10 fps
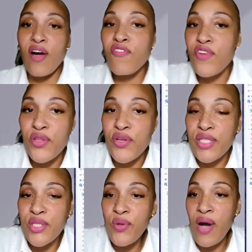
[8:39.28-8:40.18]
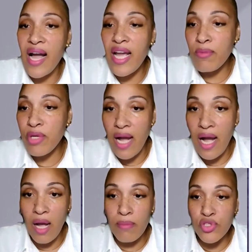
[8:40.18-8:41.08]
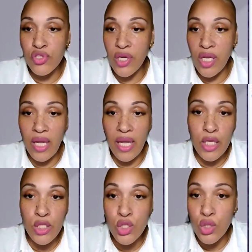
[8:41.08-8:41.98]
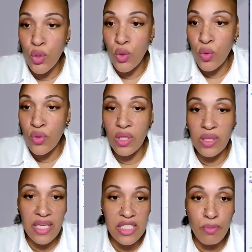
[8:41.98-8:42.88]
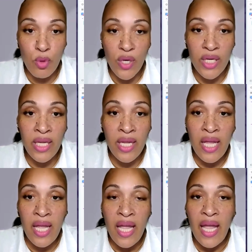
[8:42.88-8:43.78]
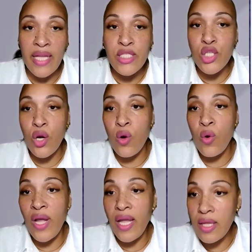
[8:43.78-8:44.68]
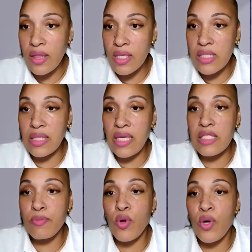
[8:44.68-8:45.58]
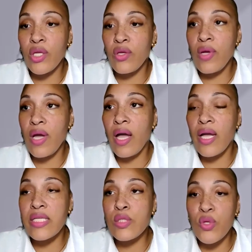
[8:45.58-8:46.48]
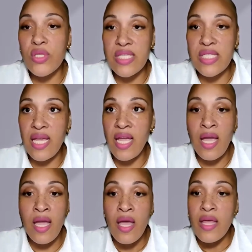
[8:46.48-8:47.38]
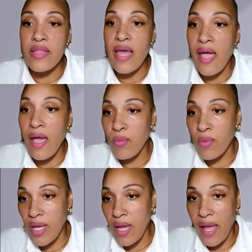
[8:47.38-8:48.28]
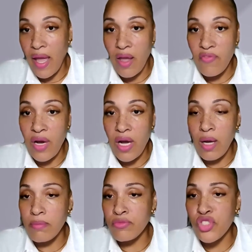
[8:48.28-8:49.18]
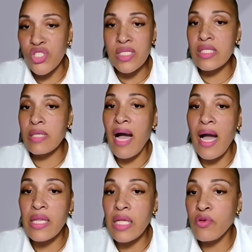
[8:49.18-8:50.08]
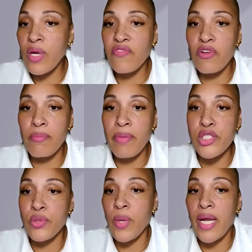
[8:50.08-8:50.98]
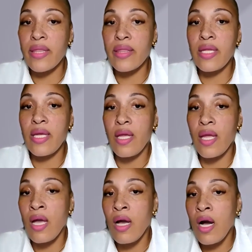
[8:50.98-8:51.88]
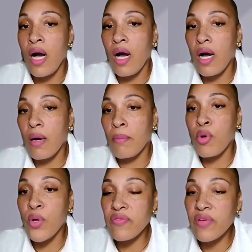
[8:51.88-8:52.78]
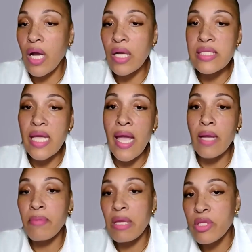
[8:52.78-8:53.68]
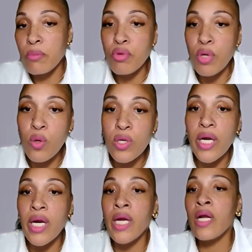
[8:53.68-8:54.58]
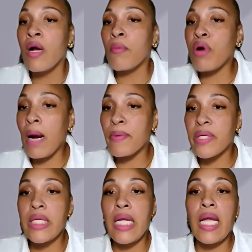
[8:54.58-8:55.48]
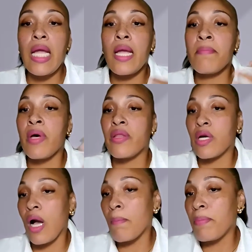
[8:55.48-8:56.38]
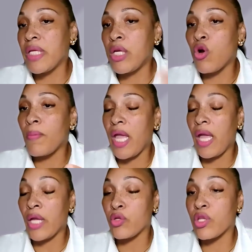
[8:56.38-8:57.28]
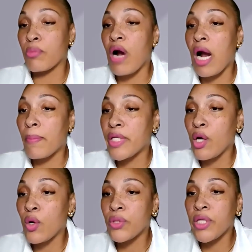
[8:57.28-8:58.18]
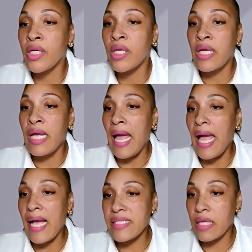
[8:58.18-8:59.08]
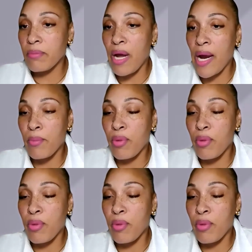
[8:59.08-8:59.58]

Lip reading: without further ado, I am going to hop straight into the leads board. And so in this leads board, you guys will see that we have just some high level information, right? The point of contact, maybe the broker, property name, the company or the property owner, asking